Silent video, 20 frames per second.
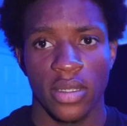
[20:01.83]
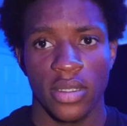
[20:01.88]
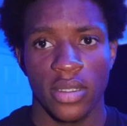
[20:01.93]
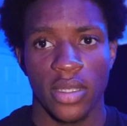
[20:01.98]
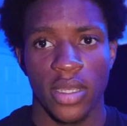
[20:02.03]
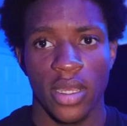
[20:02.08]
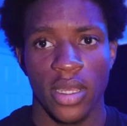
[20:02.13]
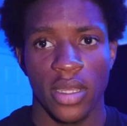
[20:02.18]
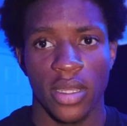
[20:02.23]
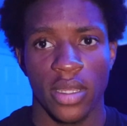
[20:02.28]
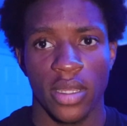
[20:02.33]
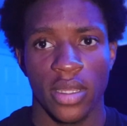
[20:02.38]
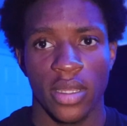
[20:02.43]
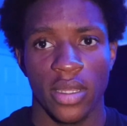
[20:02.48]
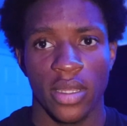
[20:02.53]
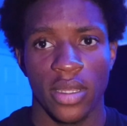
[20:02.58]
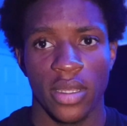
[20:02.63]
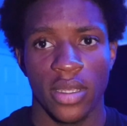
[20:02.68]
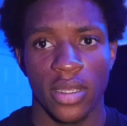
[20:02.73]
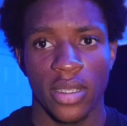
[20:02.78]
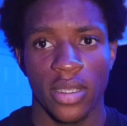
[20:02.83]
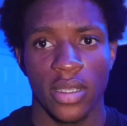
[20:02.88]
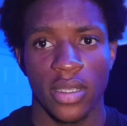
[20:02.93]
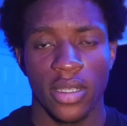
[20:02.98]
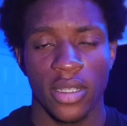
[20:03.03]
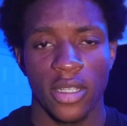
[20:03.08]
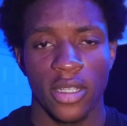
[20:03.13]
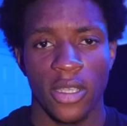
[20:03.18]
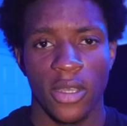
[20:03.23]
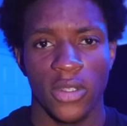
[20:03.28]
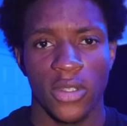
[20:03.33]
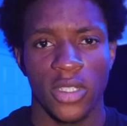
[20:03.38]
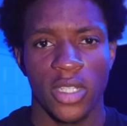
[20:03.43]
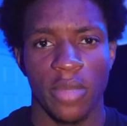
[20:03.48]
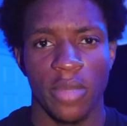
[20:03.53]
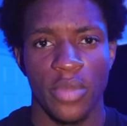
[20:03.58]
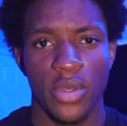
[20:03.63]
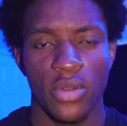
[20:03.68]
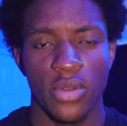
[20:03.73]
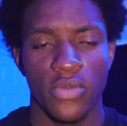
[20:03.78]
Yeah, y'all stay
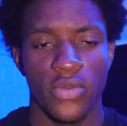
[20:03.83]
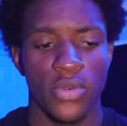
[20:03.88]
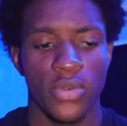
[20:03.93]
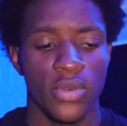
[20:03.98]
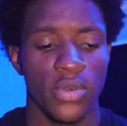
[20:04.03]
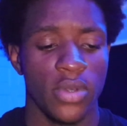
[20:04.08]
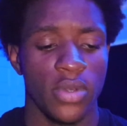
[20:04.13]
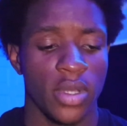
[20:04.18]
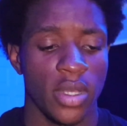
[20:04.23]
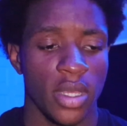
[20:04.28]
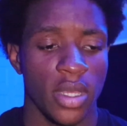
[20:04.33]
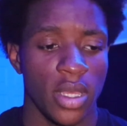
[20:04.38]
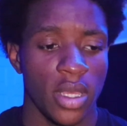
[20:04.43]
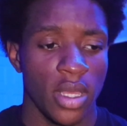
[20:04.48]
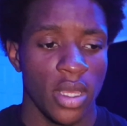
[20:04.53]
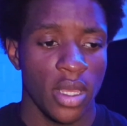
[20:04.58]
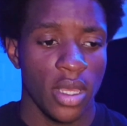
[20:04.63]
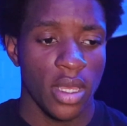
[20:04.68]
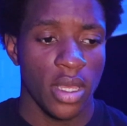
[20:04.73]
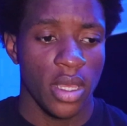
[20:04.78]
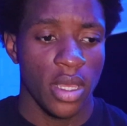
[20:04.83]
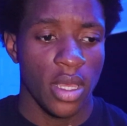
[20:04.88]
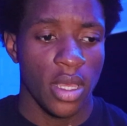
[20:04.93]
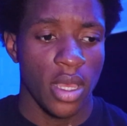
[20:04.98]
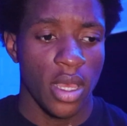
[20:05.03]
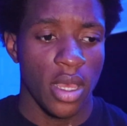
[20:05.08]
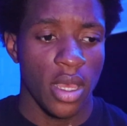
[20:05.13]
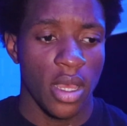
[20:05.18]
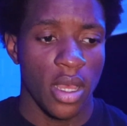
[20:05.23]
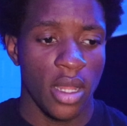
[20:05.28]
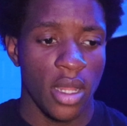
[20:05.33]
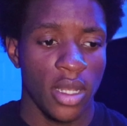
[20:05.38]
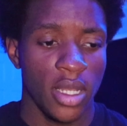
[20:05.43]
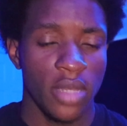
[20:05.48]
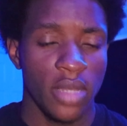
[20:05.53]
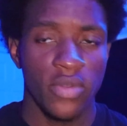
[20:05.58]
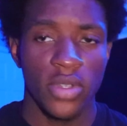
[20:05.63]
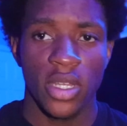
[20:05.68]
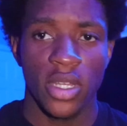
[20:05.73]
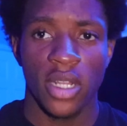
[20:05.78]
beautiful. I
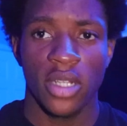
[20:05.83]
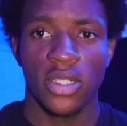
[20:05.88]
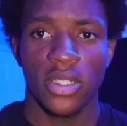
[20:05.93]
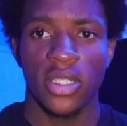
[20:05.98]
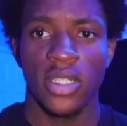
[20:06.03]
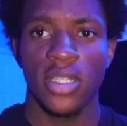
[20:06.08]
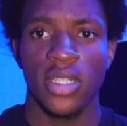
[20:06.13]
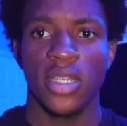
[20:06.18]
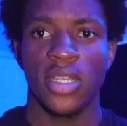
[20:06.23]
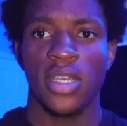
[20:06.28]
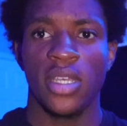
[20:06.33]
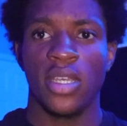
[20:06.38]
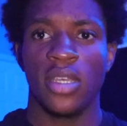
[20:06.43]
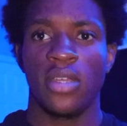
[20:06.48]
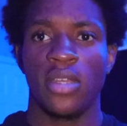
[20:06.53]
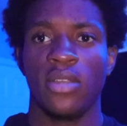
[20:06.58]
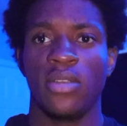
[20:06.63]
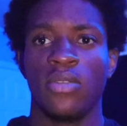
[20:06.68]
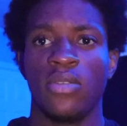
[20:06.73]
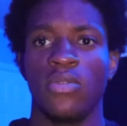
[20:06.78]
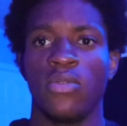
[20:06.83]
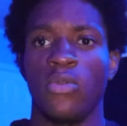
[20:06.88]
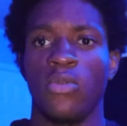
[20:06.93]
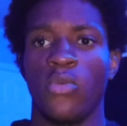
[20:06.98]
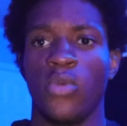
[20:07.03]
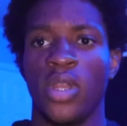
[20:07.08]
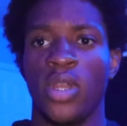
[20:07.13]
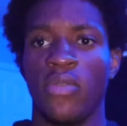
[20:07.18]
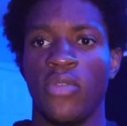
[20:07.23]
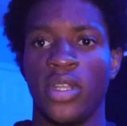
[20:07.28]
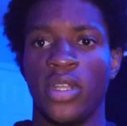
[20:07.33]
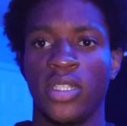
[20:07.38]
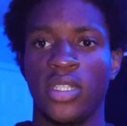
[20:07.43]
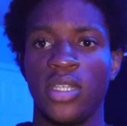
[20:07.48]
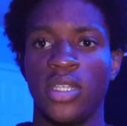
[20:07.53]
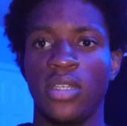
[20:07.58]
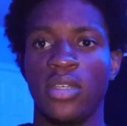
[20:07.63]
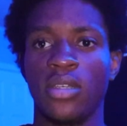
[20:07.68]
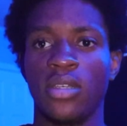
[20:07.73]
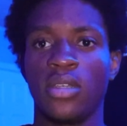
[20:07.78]
love you, and I'll see you whenever I
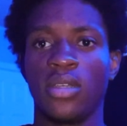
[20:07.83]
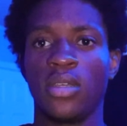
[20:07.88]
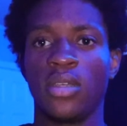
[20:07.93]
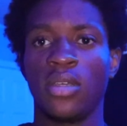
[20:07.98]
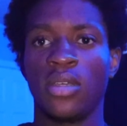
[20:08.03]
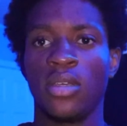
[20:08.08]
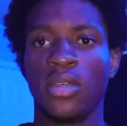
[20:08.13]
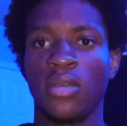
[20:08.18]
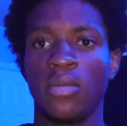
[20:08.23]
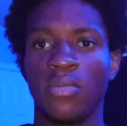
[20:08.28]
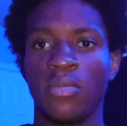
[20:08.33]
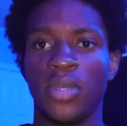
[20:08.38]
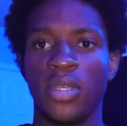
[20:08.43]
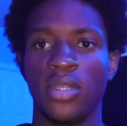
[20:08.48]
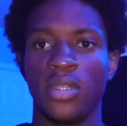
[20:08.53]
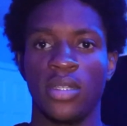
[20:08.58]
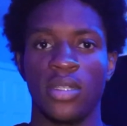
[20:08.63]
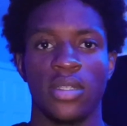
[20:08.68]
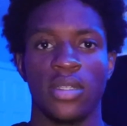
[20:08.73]
see you. Peace.